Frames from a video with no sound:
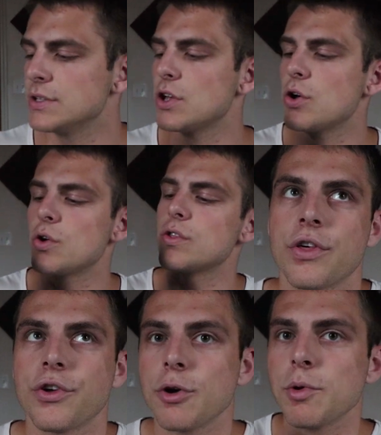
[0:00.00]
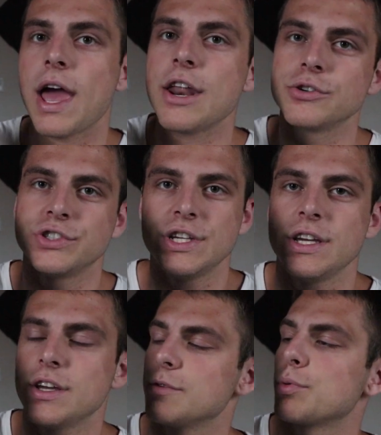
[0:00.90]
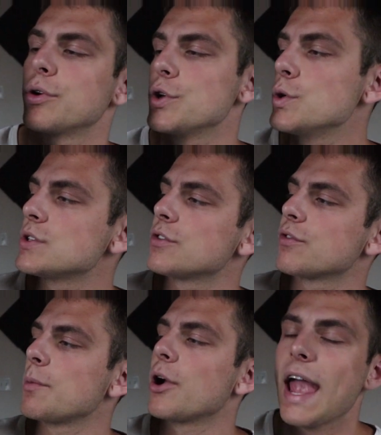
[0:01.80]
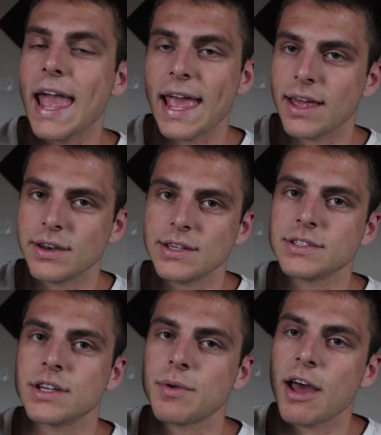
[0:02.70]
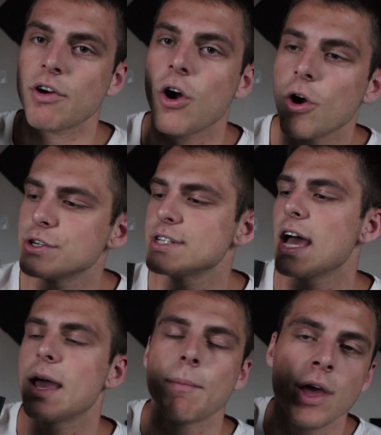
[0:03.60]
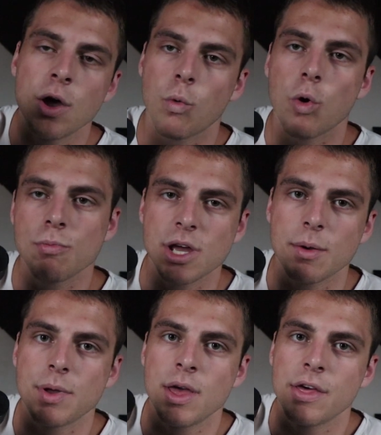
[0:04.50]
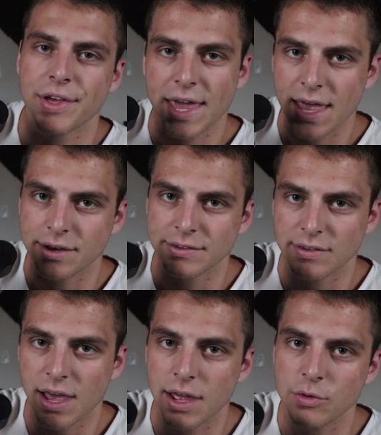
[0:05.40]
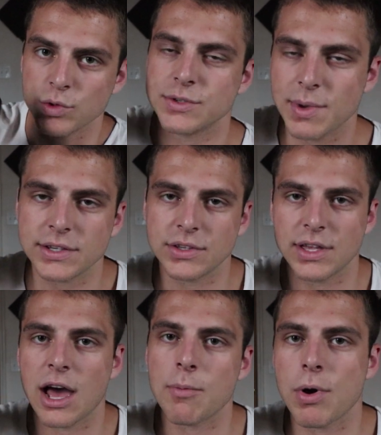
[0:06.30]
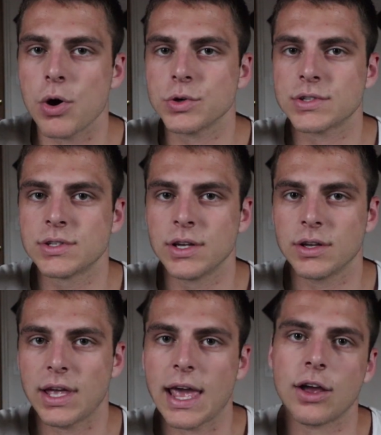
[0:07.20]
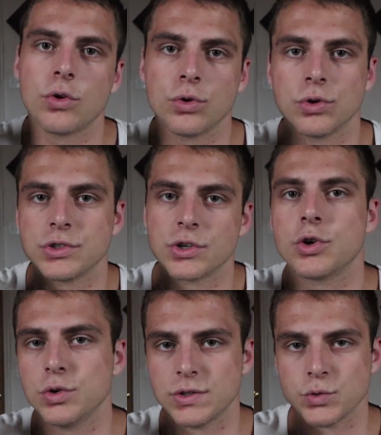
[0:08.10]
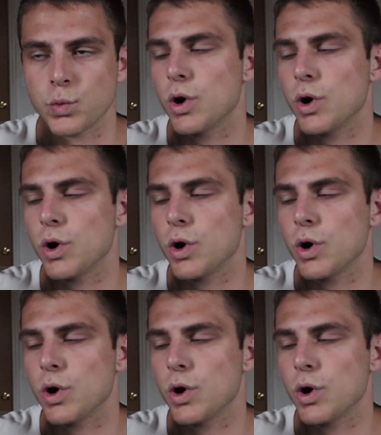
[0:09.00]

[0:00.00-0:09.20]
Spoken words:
So the thermal energy produced from your hand is gonna have a hard time warming up the can inside, which is basically how most can coolers or koozies